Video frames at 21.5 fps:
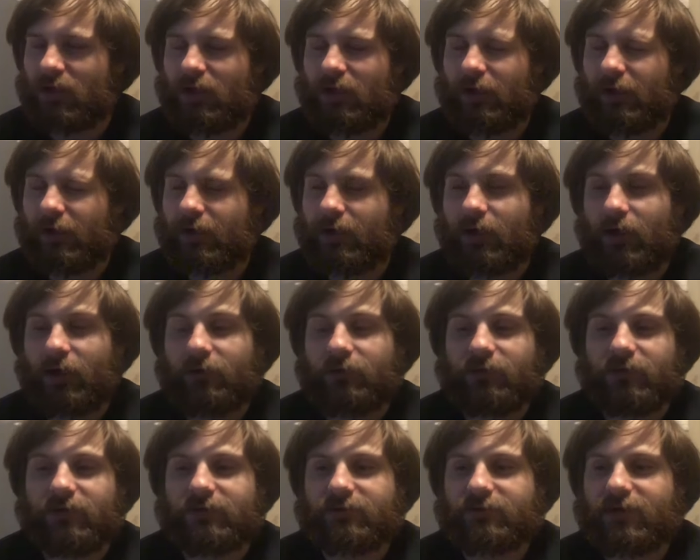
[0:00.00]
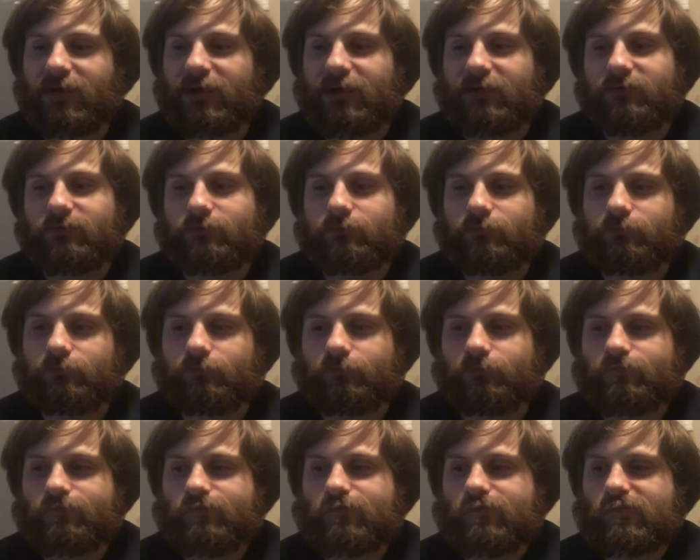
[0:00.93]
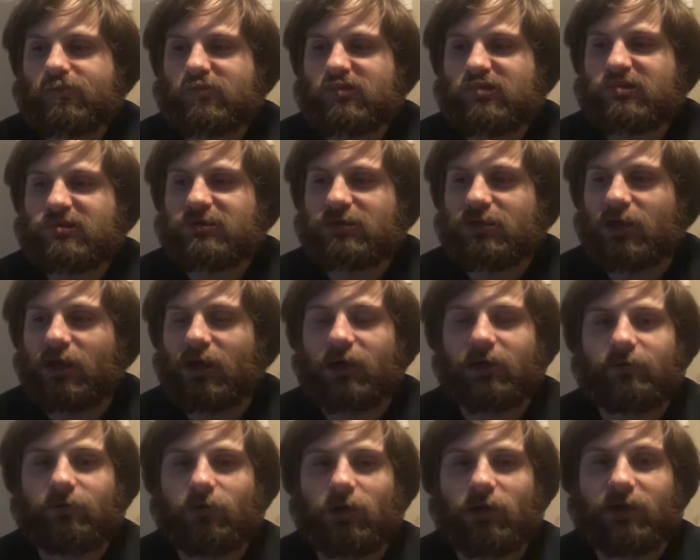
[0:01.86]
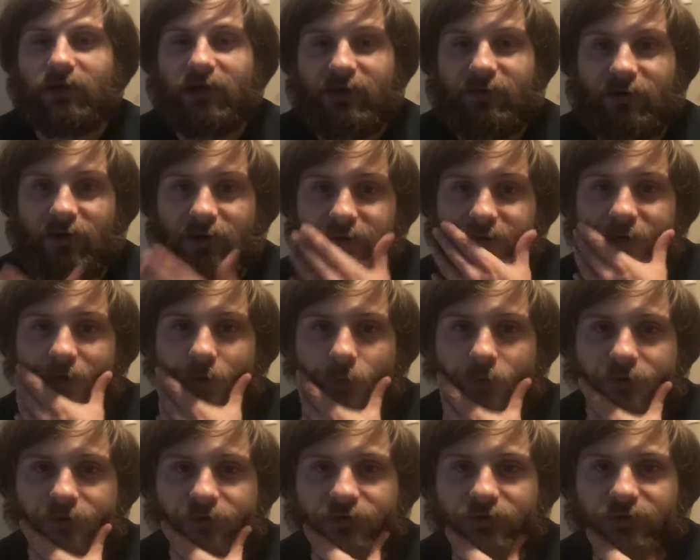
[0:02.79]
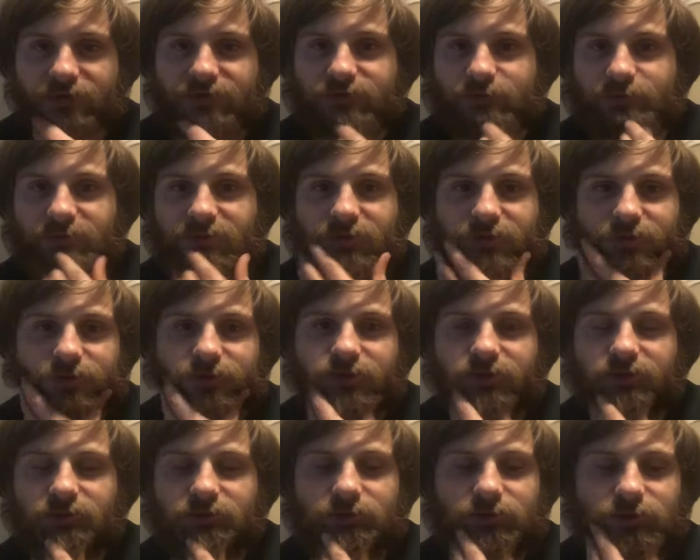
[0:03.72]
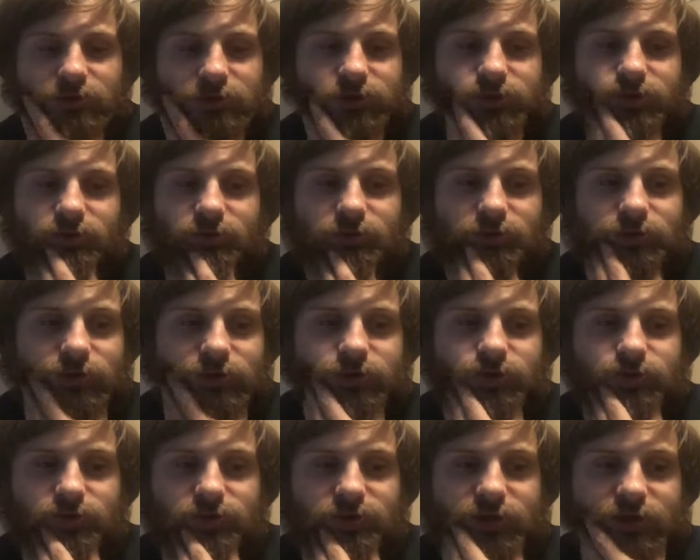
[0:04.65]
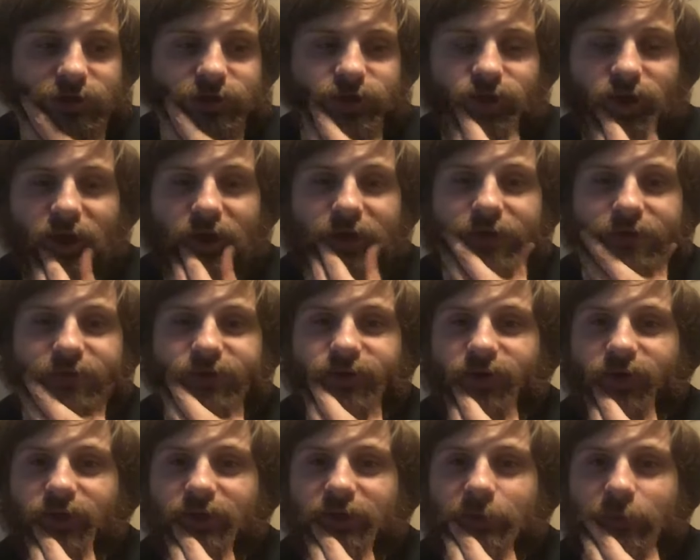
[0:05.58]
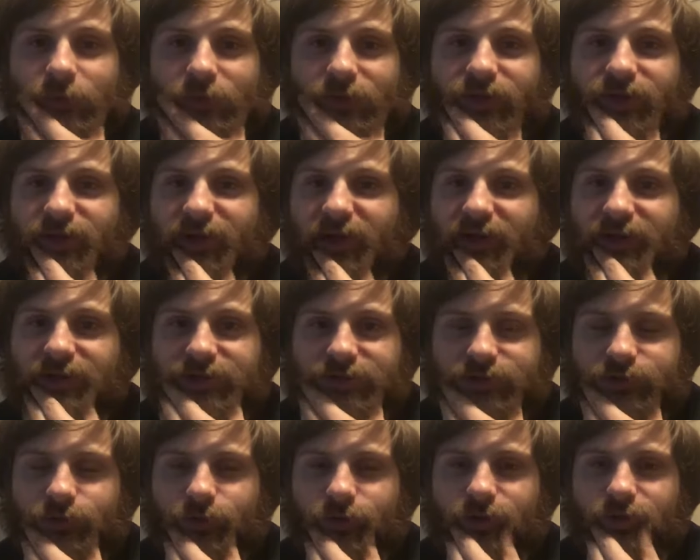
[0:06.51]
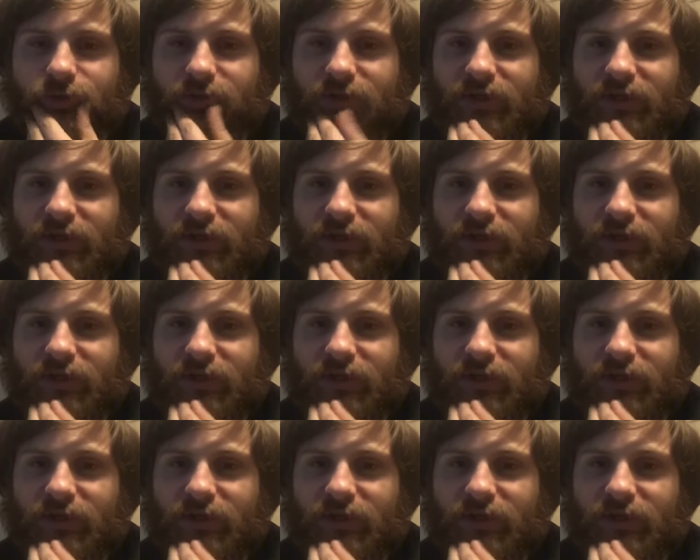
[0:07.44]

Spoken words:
I think that's kind of all I have on that one, so this will be the kind of in theme with the day, short